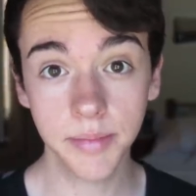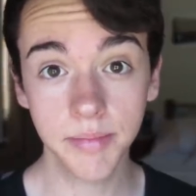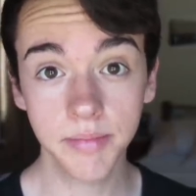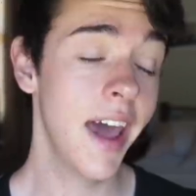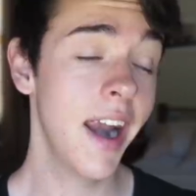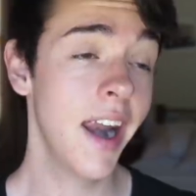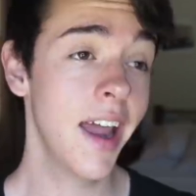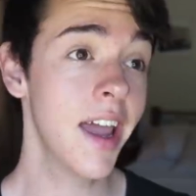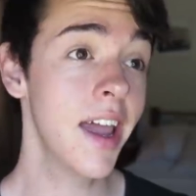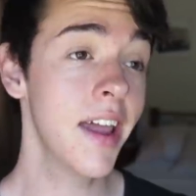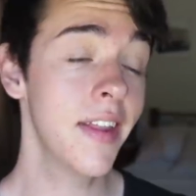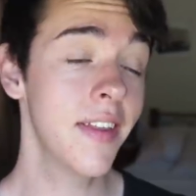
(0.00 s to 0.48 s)

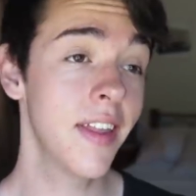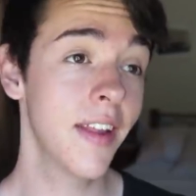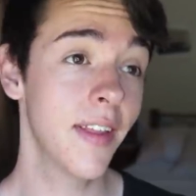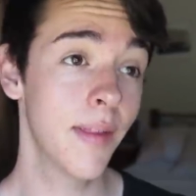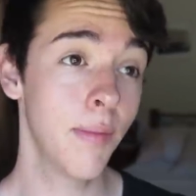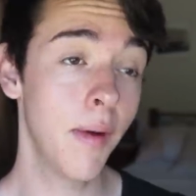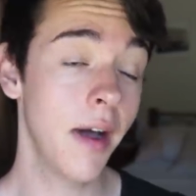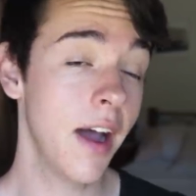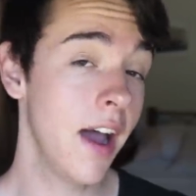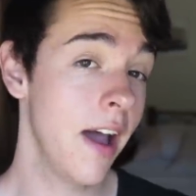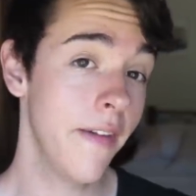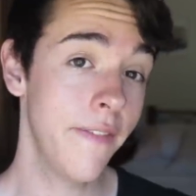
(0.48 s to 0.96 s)
And I guess
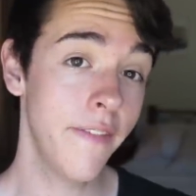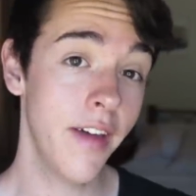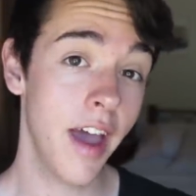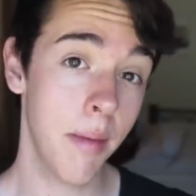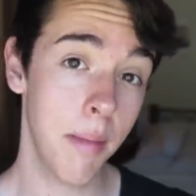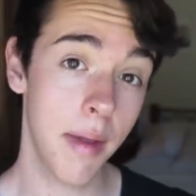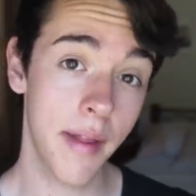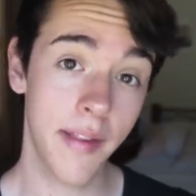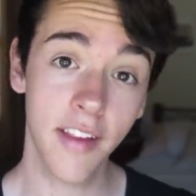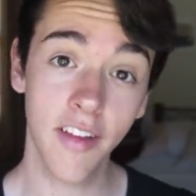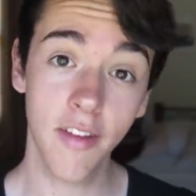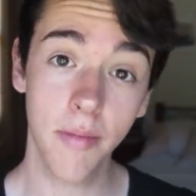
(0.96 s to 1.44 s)
that's why I
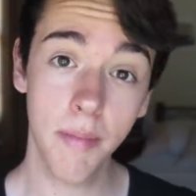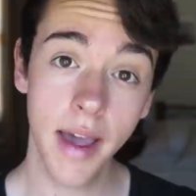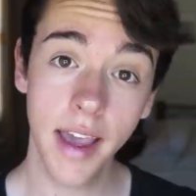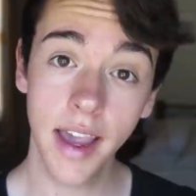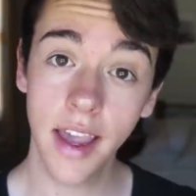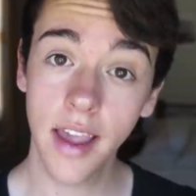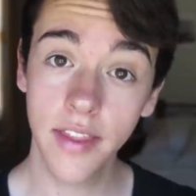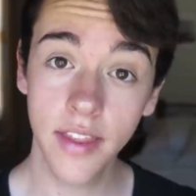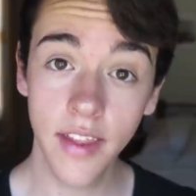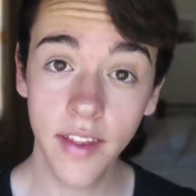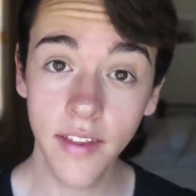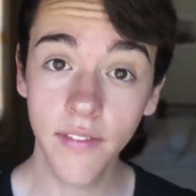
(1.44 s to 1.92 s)
found myself
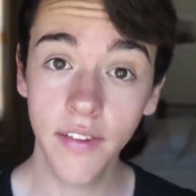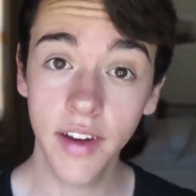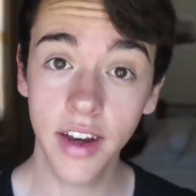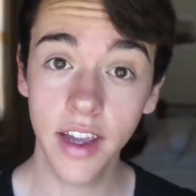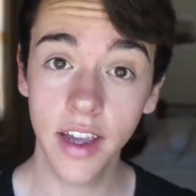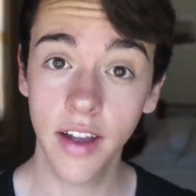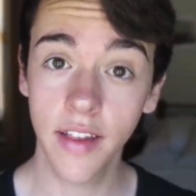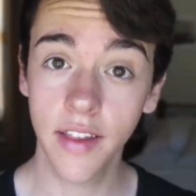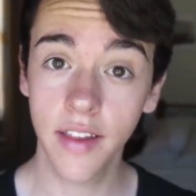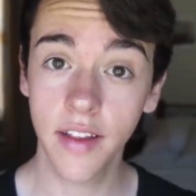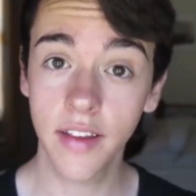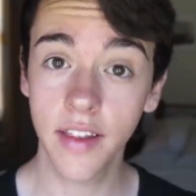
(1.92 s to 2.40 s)
making these
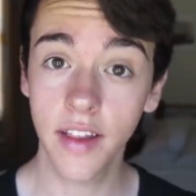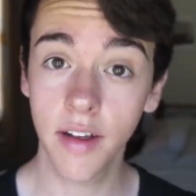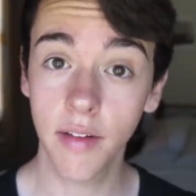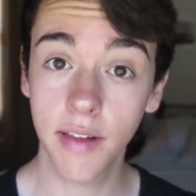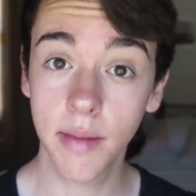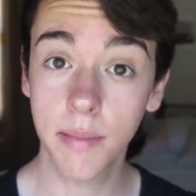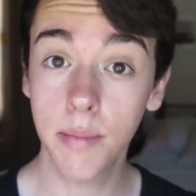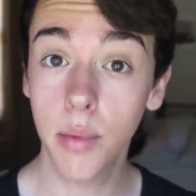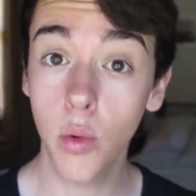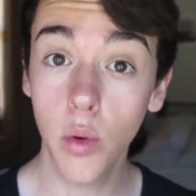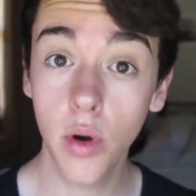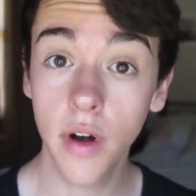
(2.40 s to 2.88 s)
videos, because I
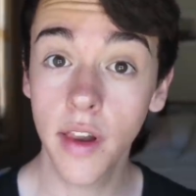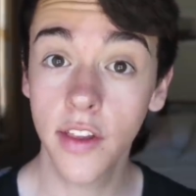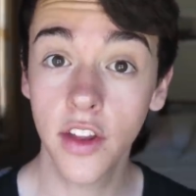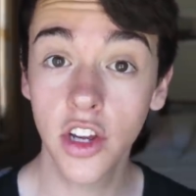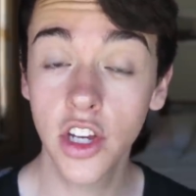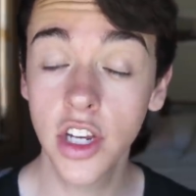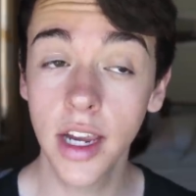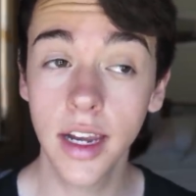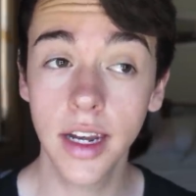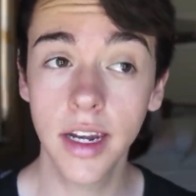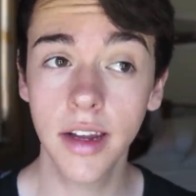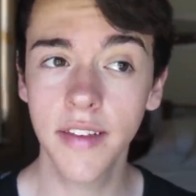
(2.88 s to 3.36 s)
was bored as
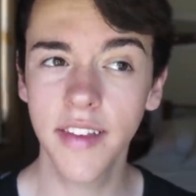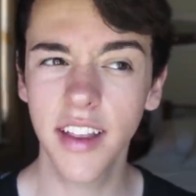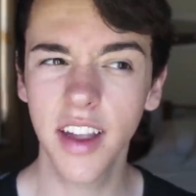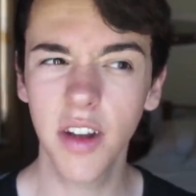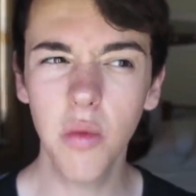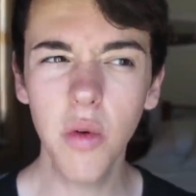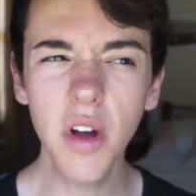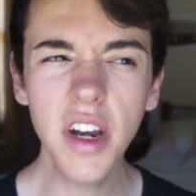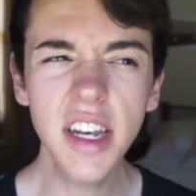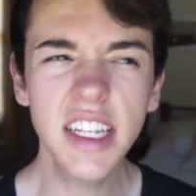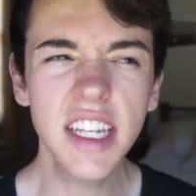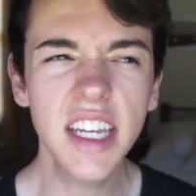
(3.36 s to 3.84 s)
shit and I was
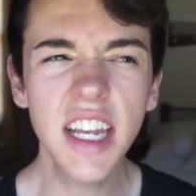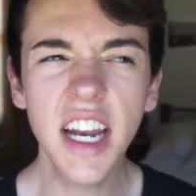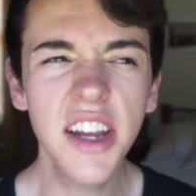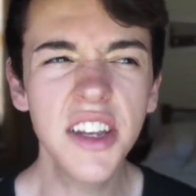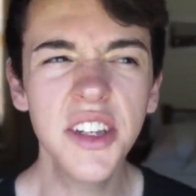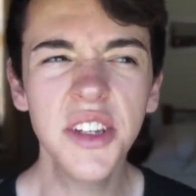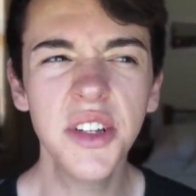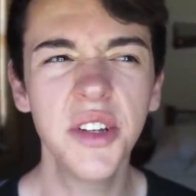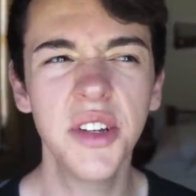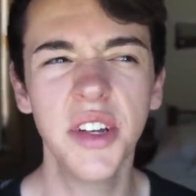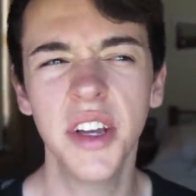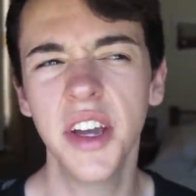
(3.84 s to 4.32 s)
like, what did I
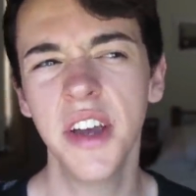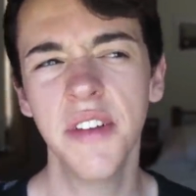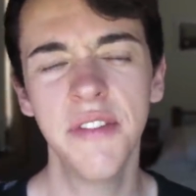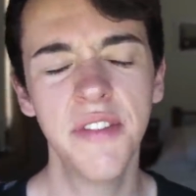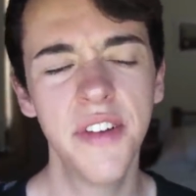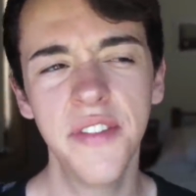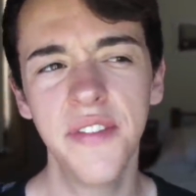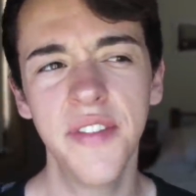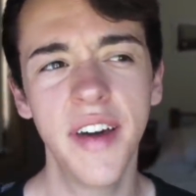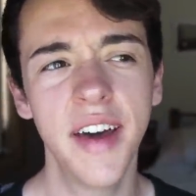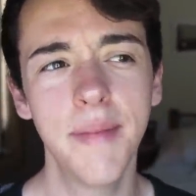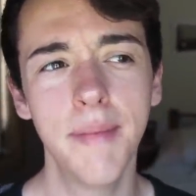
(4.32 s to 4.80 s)
do
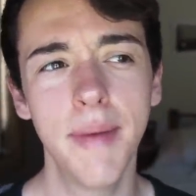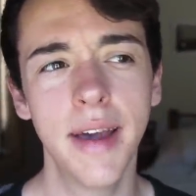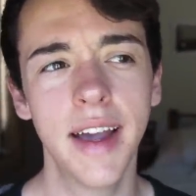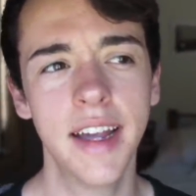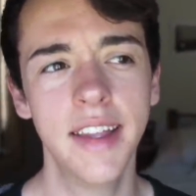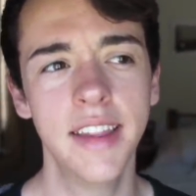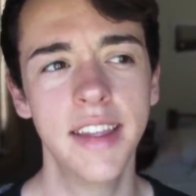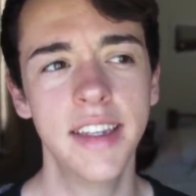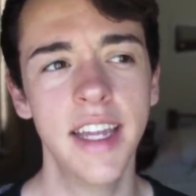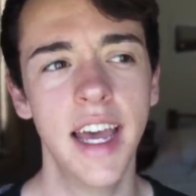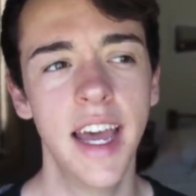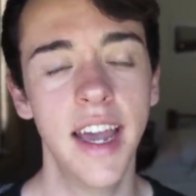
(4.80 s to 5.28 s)
for fun
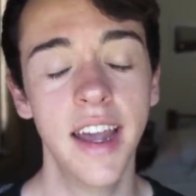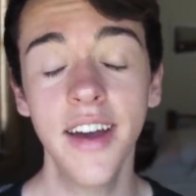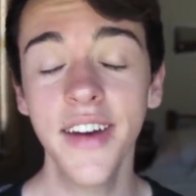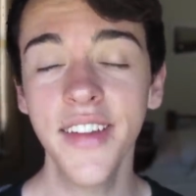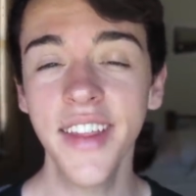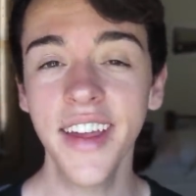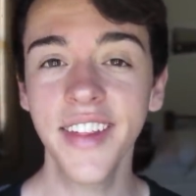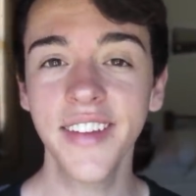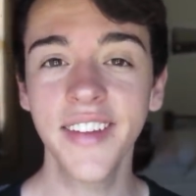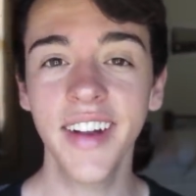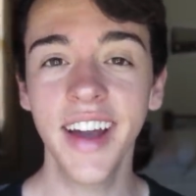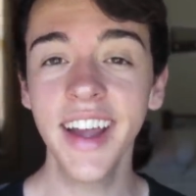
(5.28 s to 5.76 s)
back in the day? Oh,
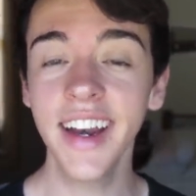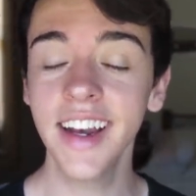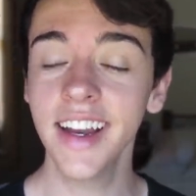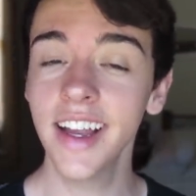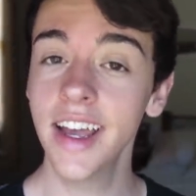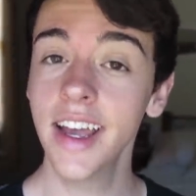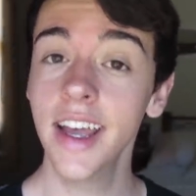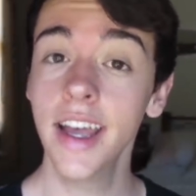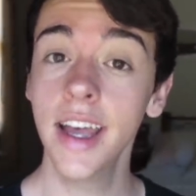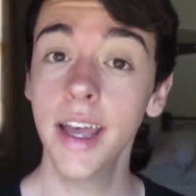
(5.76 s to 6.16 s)
that's right,